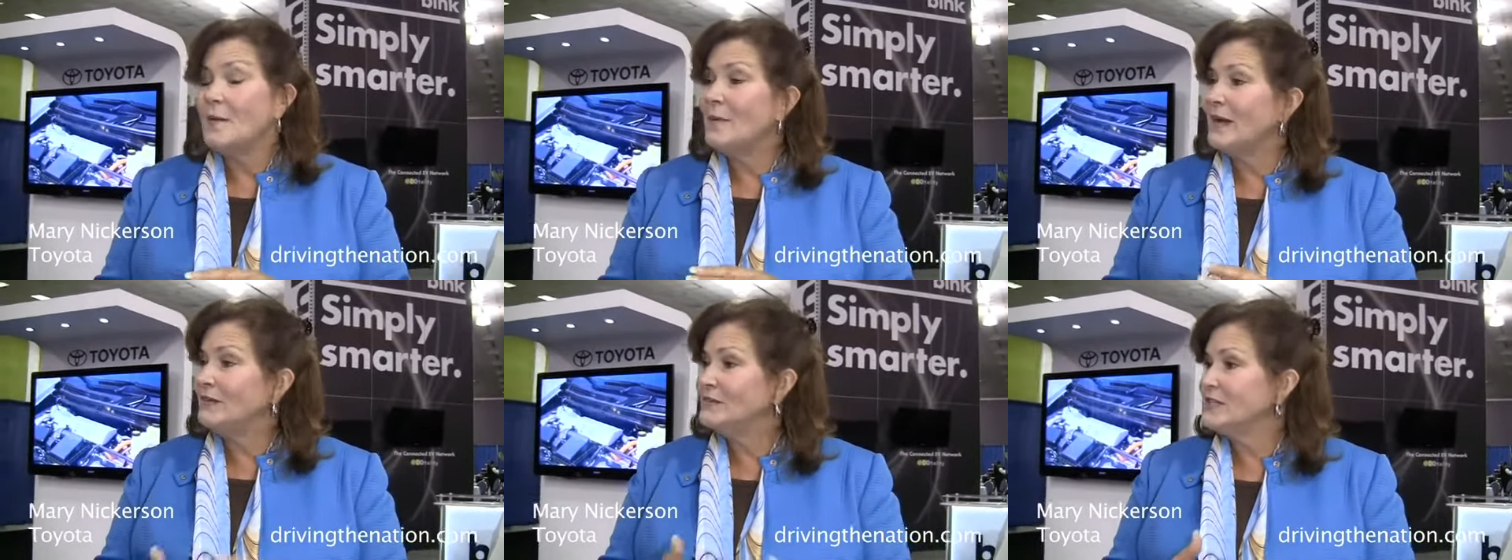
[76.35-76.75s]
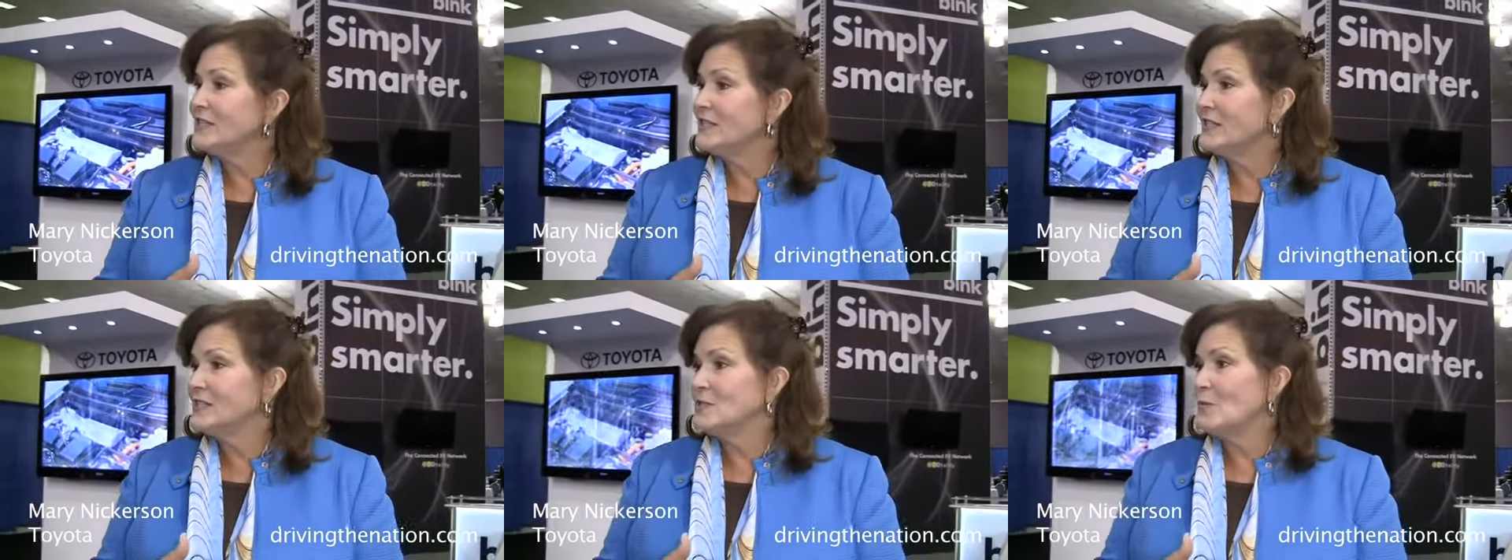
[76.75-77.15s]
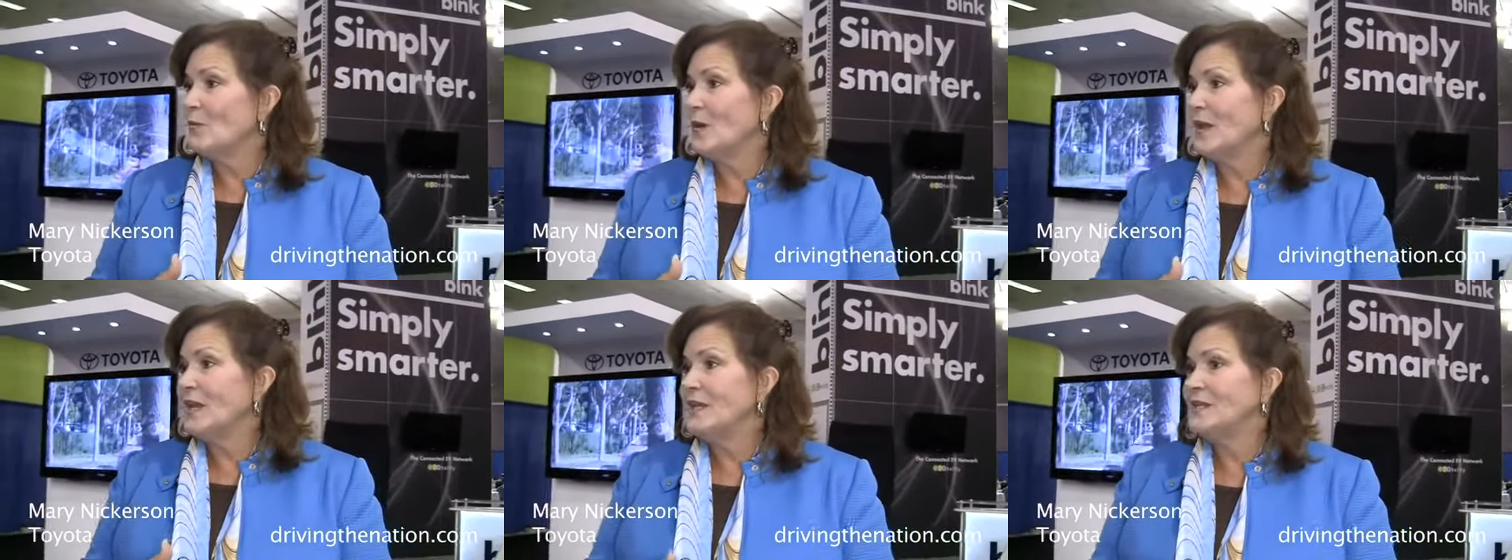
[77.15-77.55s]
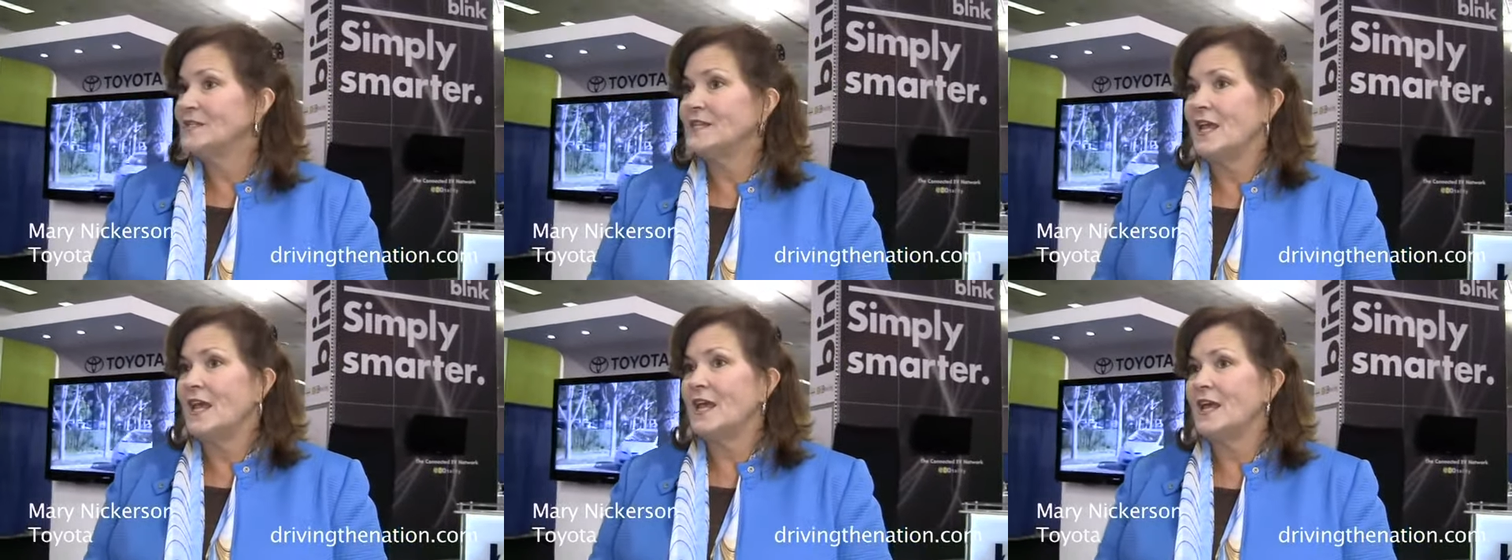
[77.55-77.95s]
about six
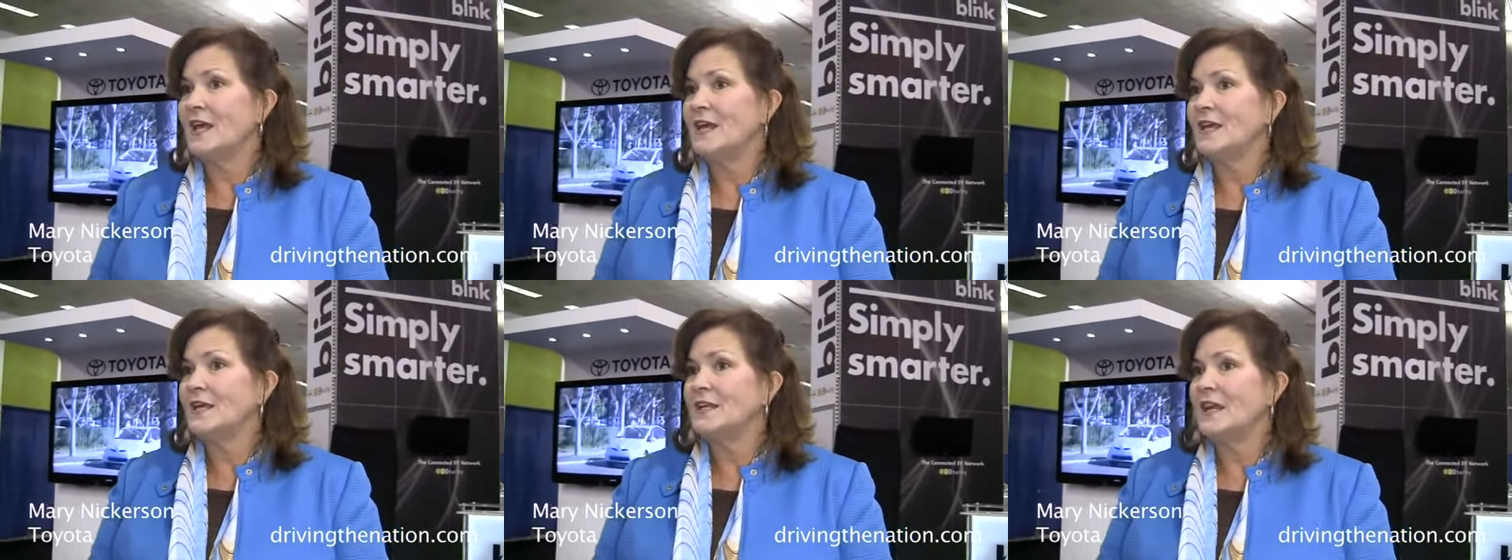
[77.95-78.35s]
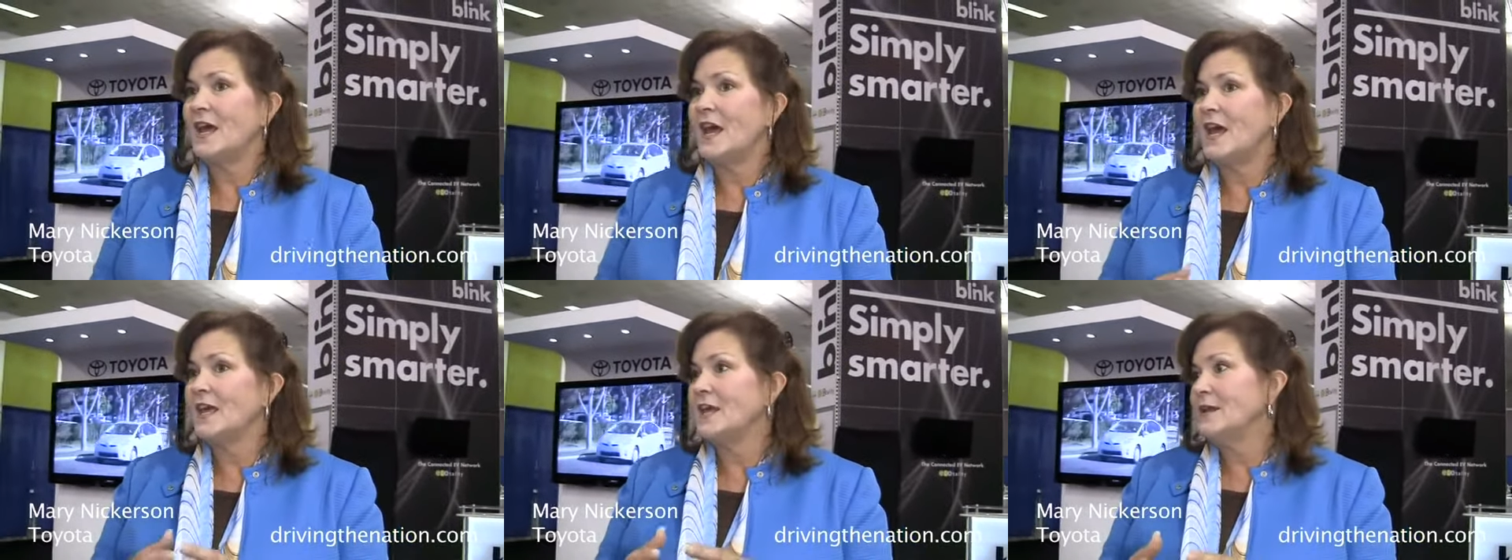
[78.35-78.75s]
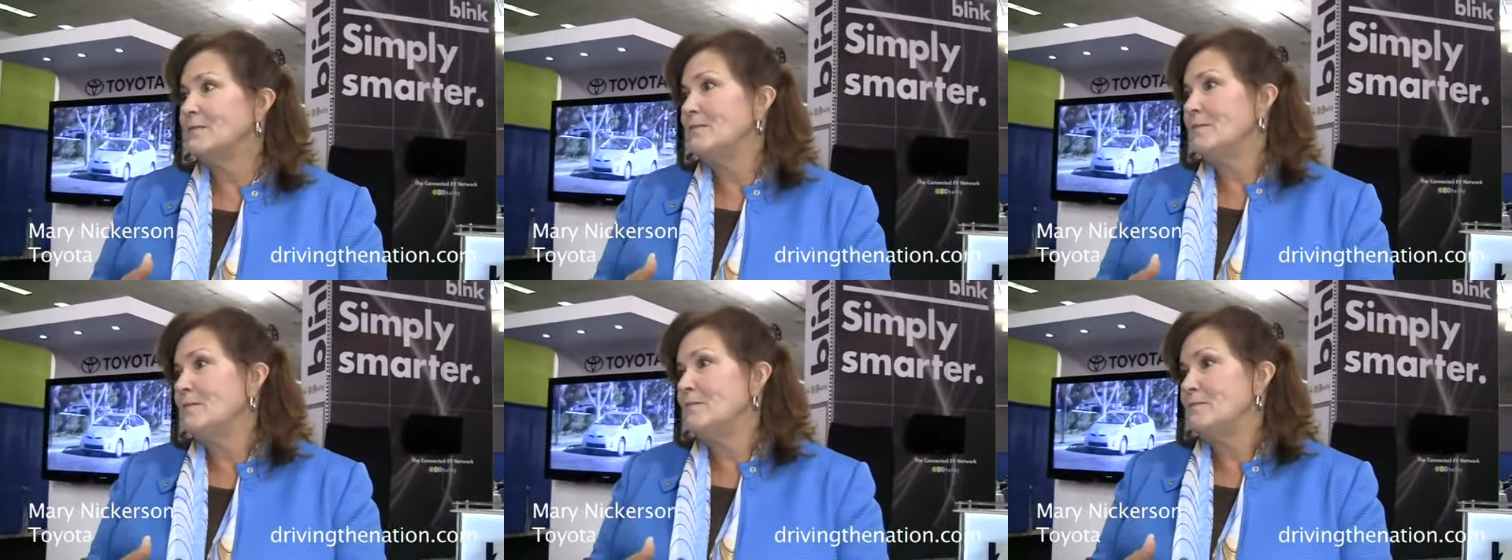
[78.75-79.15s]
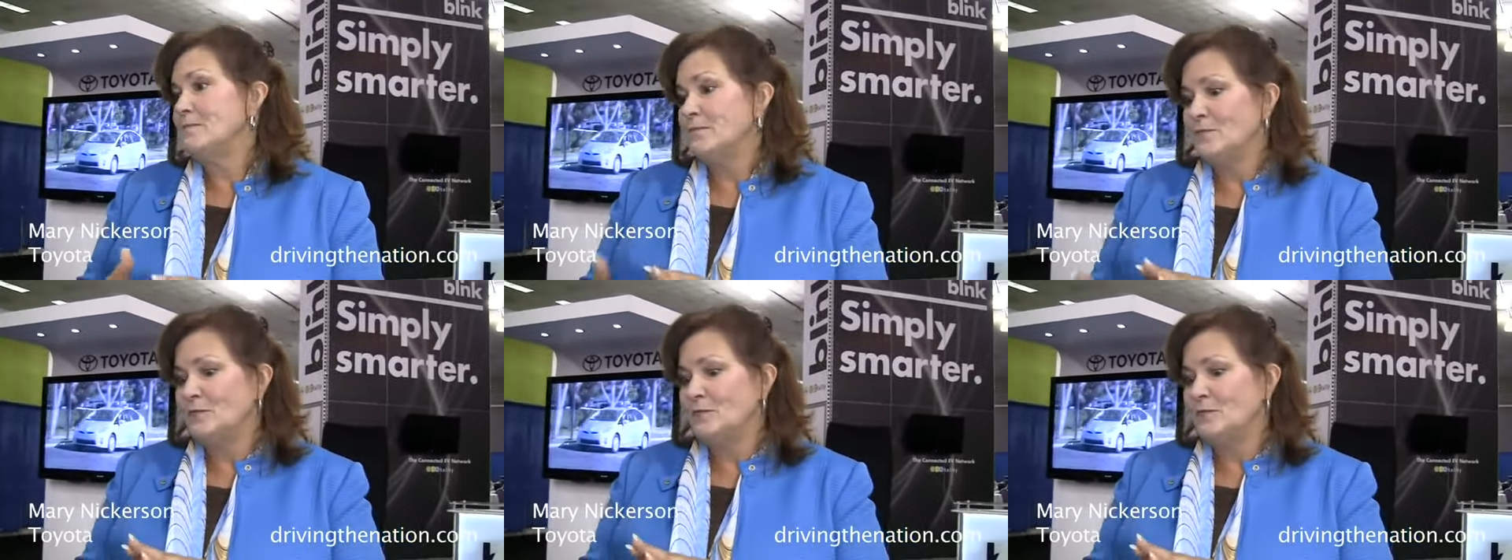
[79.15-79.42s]
weeks, and I can